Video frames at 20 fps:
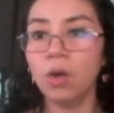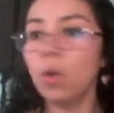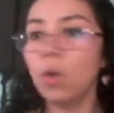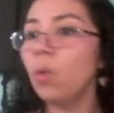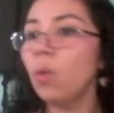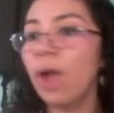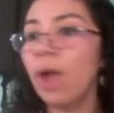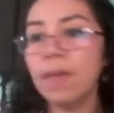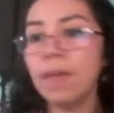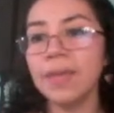
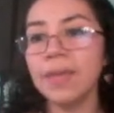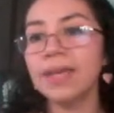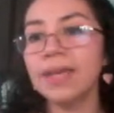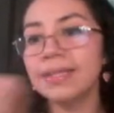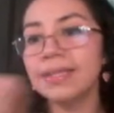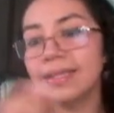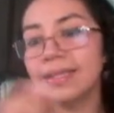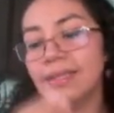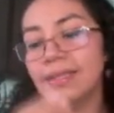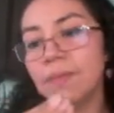Why?
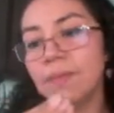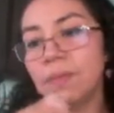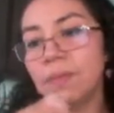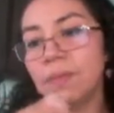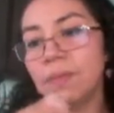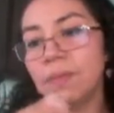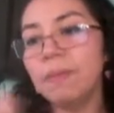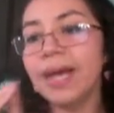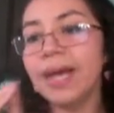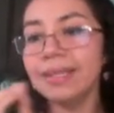Because the
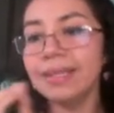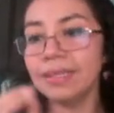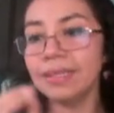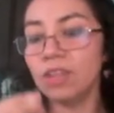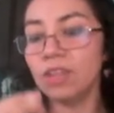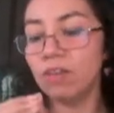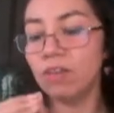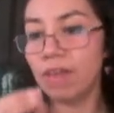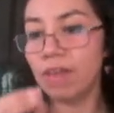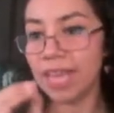simple past is
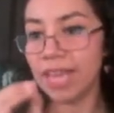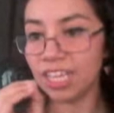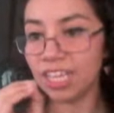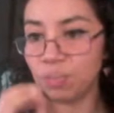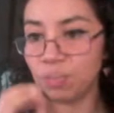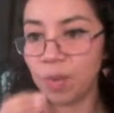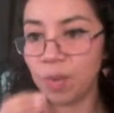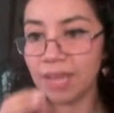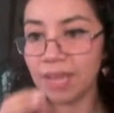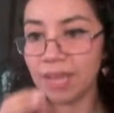already
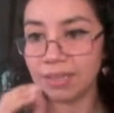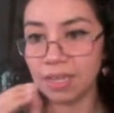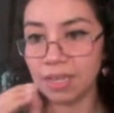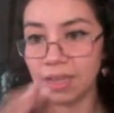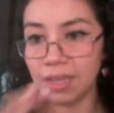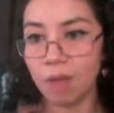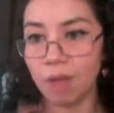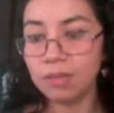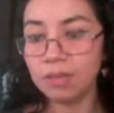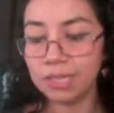expressed in
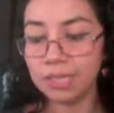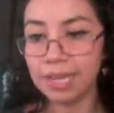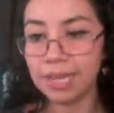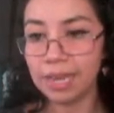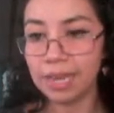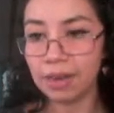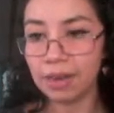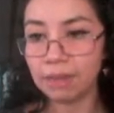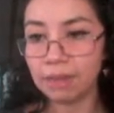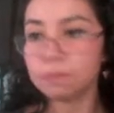the
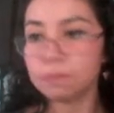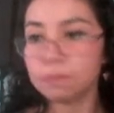auxiliary.